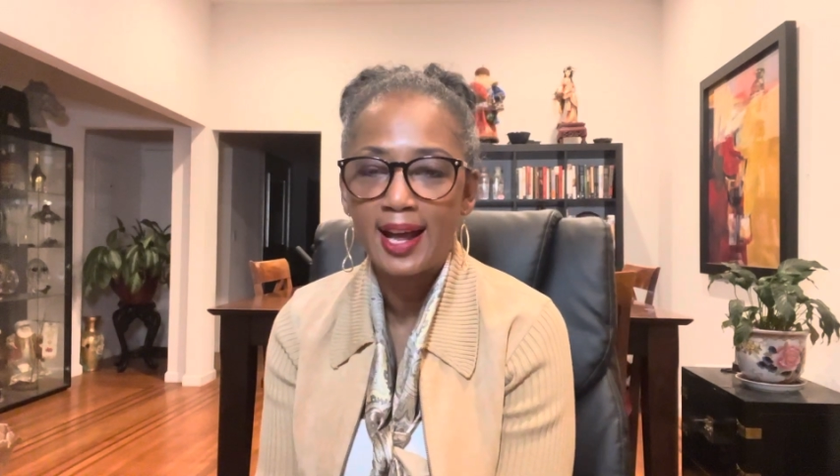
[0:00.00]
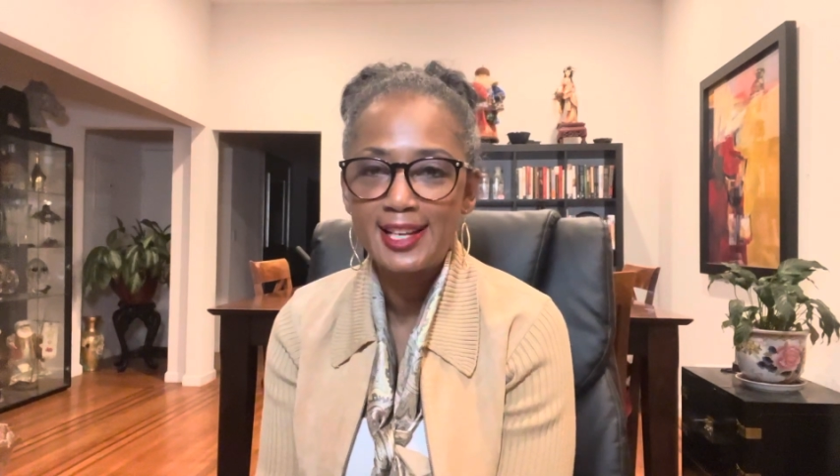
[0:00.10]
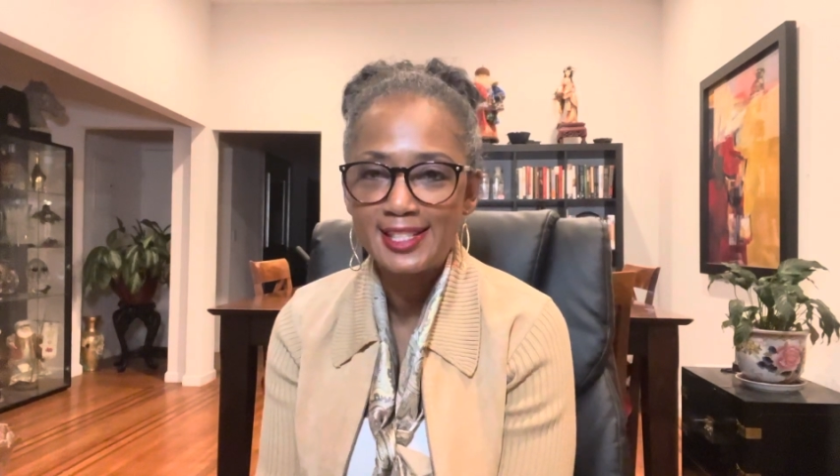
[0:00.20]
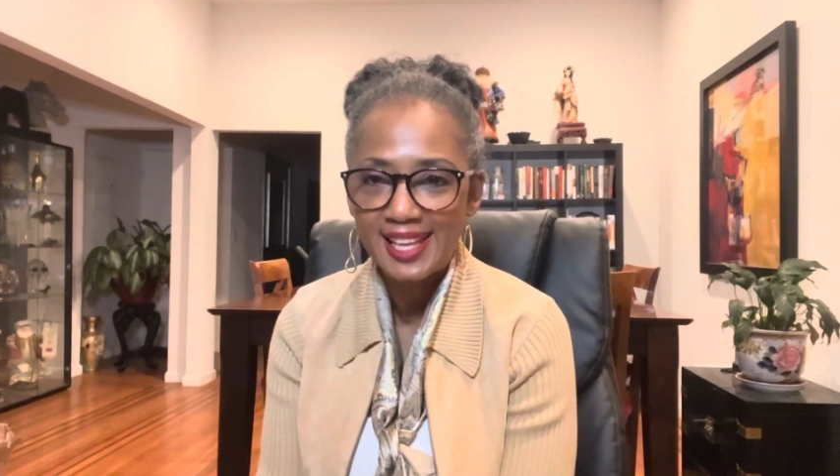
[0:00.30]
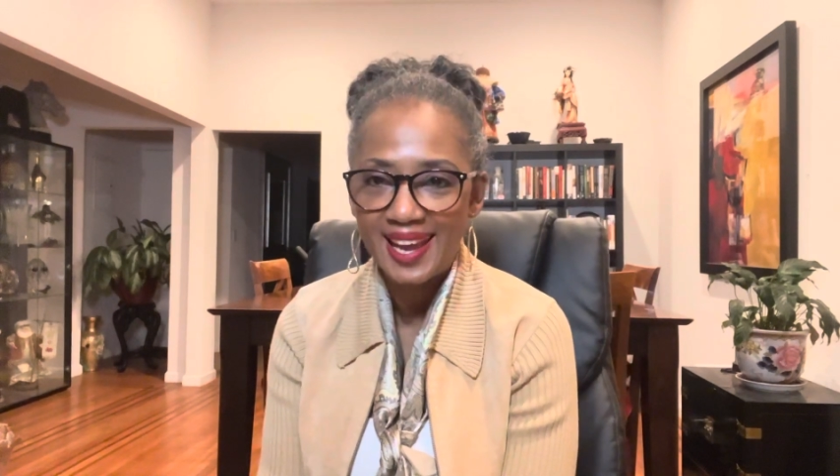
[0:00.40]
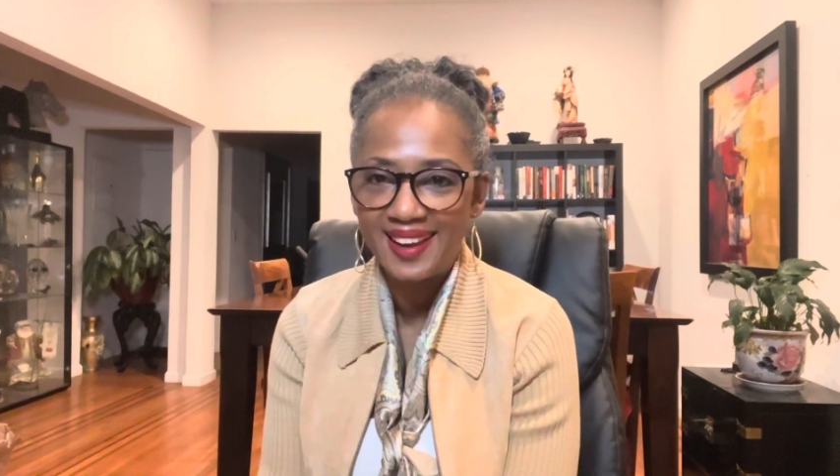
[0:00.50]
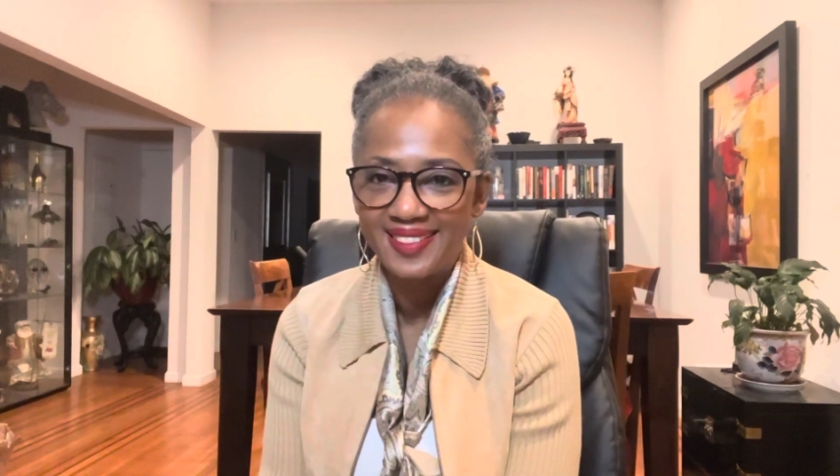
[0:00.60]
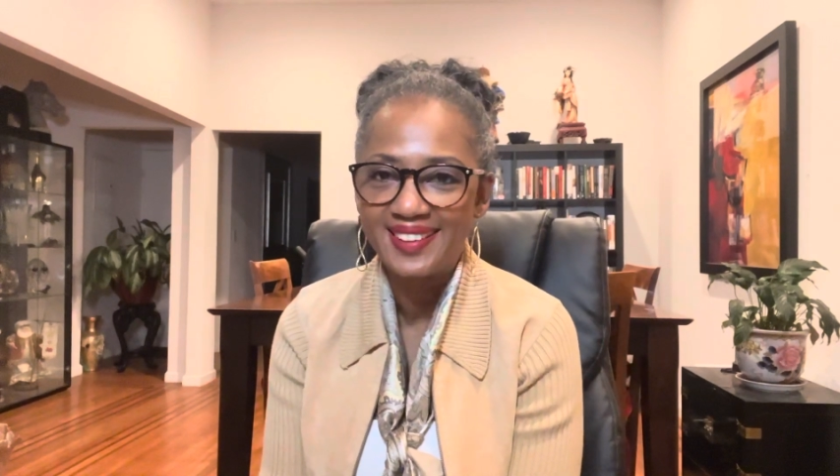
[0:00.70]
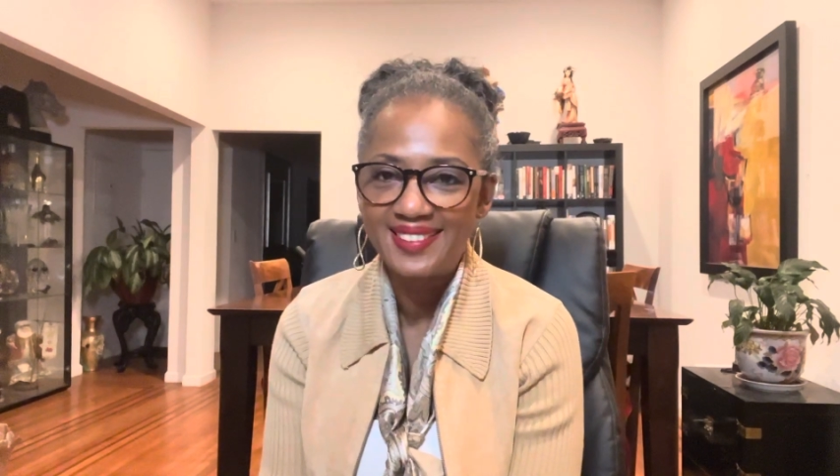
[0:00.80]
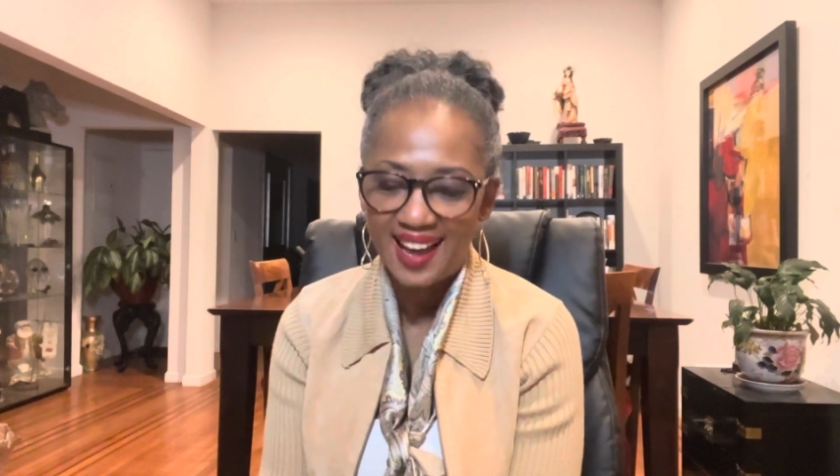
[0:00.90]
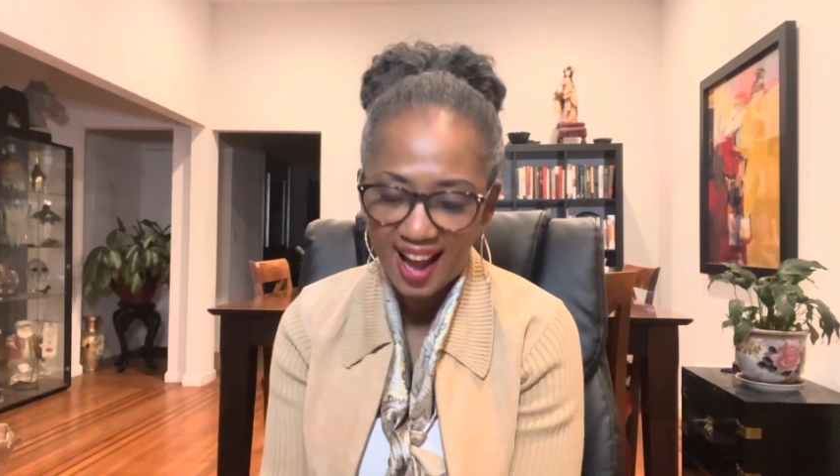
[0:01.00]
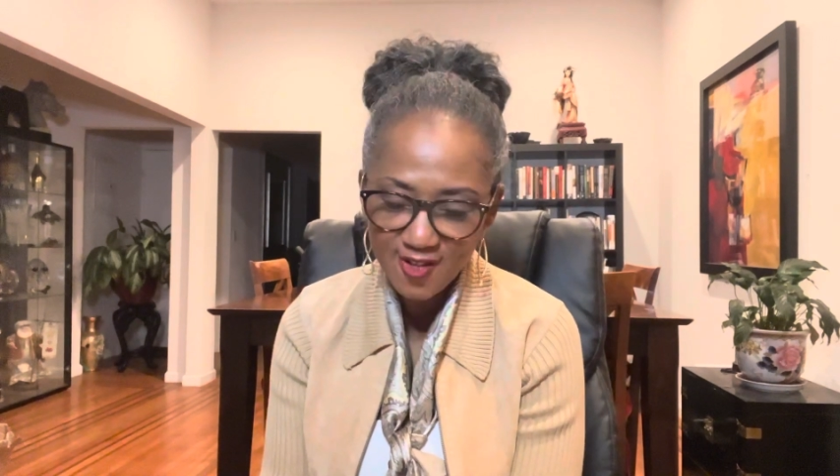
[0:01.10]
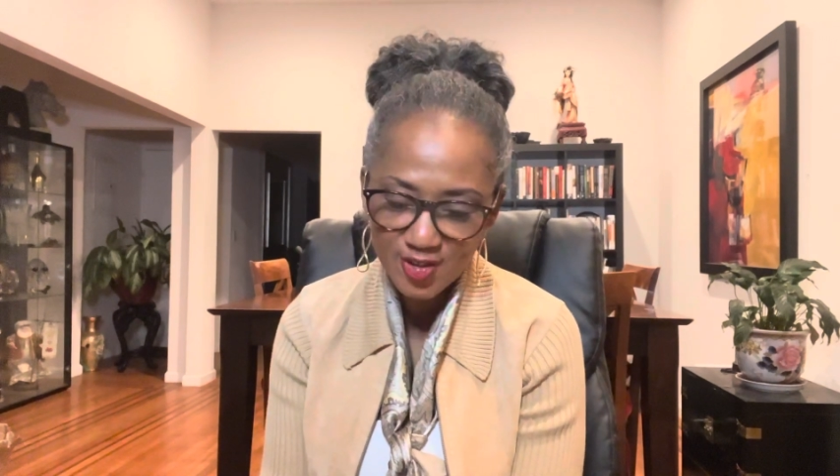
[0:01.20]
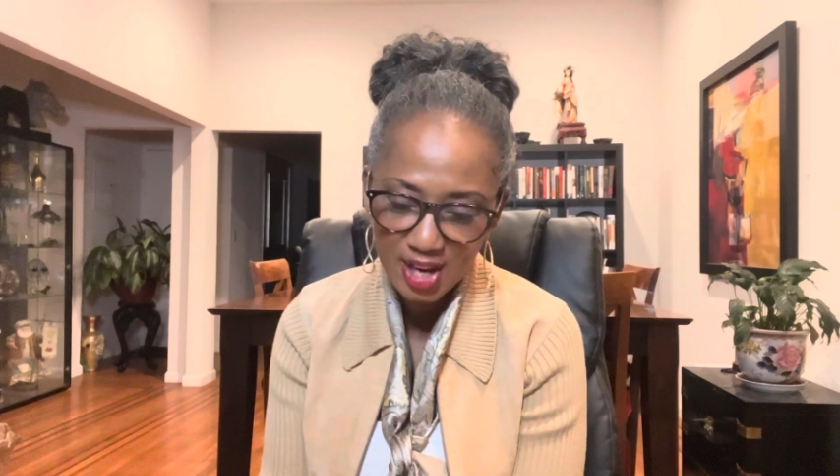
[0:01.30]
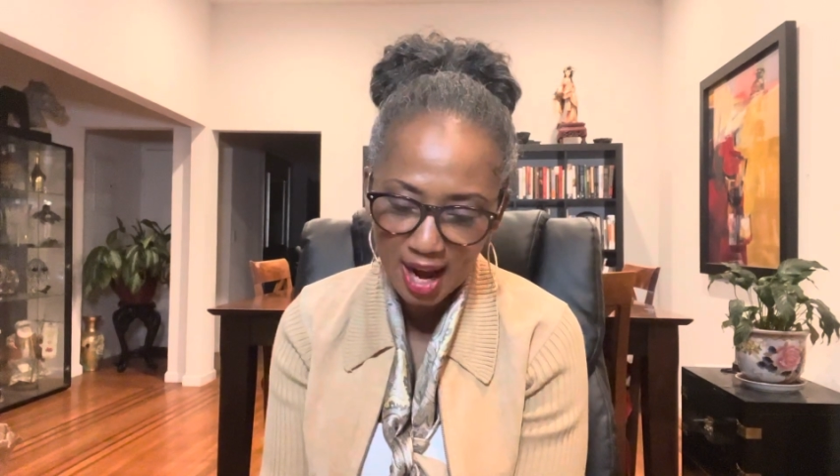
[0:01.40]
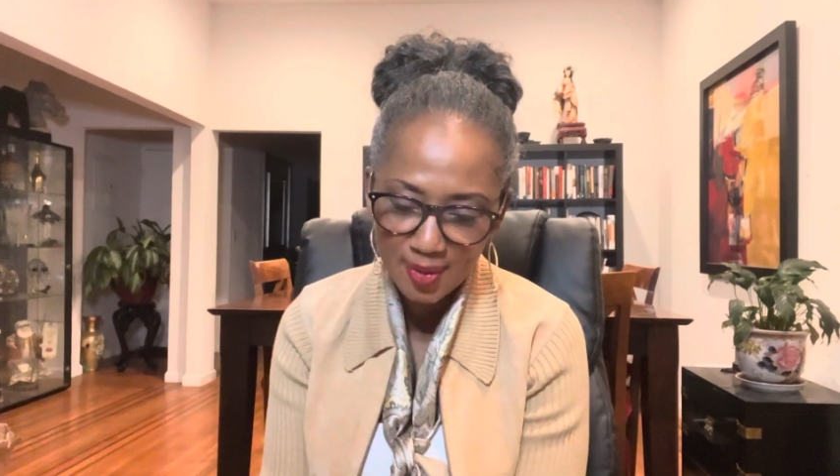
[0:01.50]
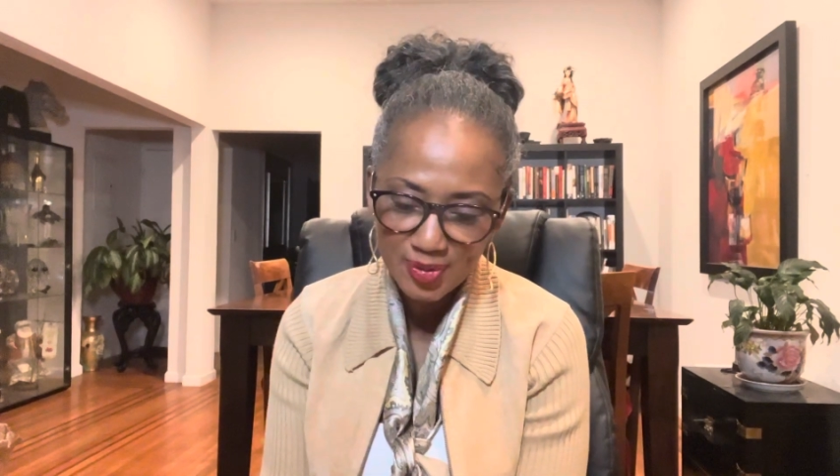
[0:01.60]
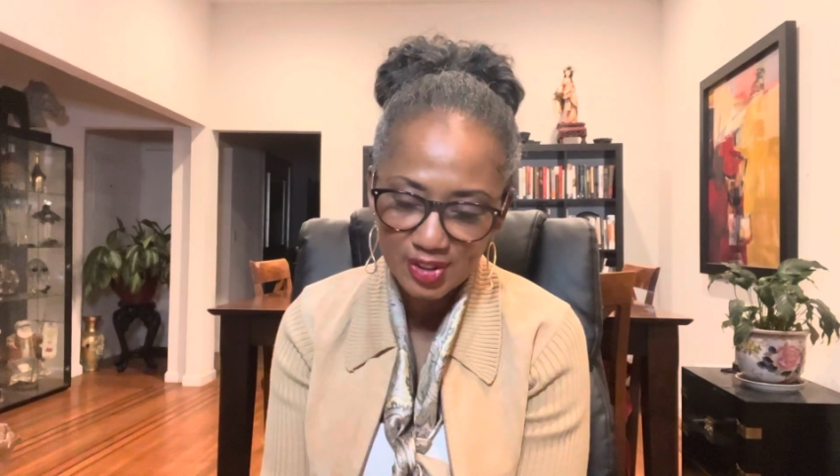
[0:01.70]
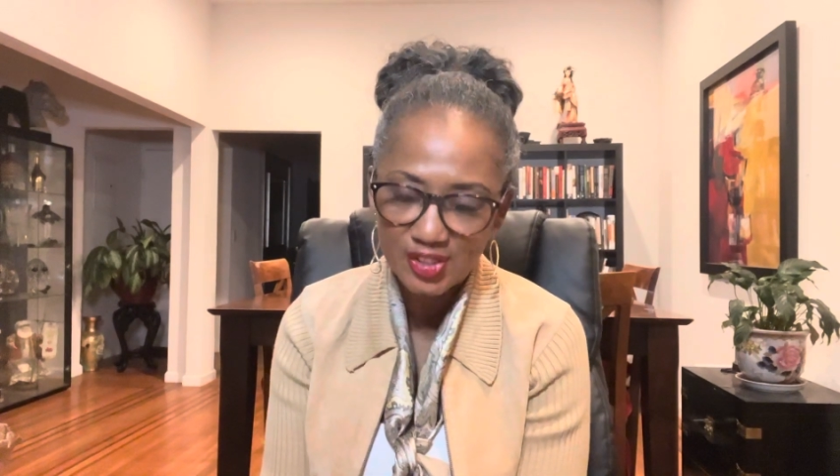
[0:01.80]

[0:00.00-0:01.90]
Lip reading: Isaiah, the 9th chapter,